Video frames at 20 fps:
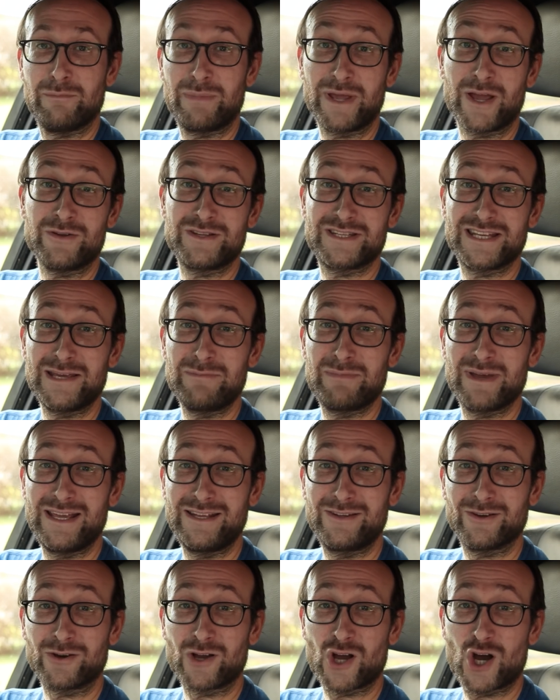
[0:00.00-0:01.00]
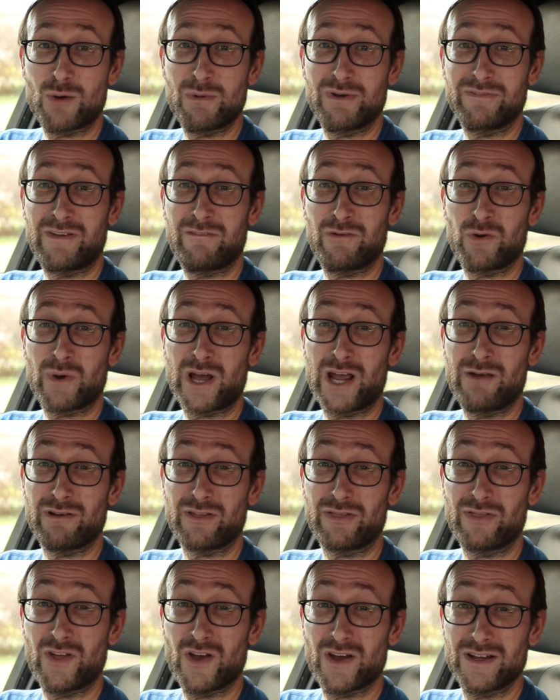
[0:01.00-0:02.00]
BOTB.com have given away over
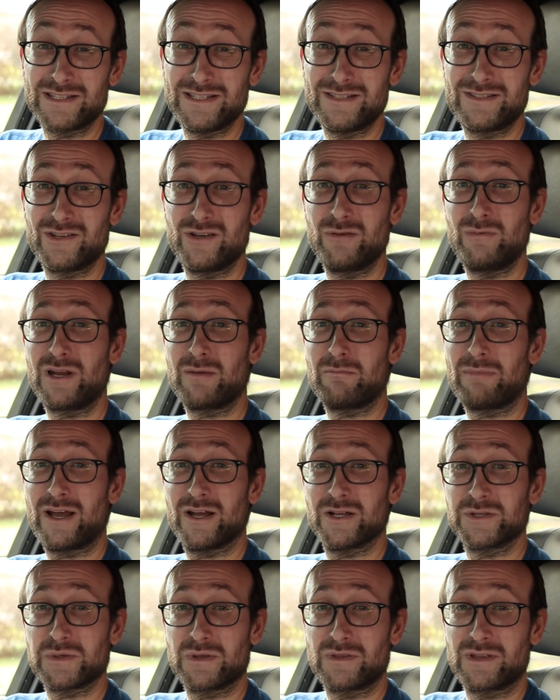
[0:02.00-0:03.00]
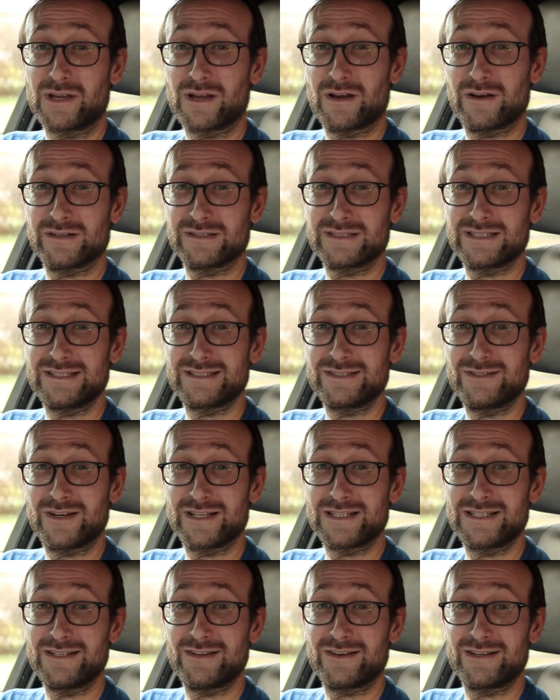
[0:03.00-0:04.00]
£32 million worth of cars since
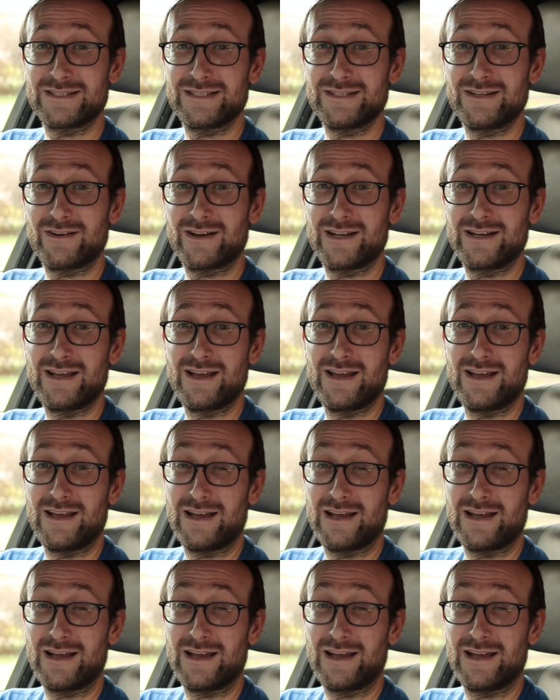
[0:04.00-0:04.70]
1999,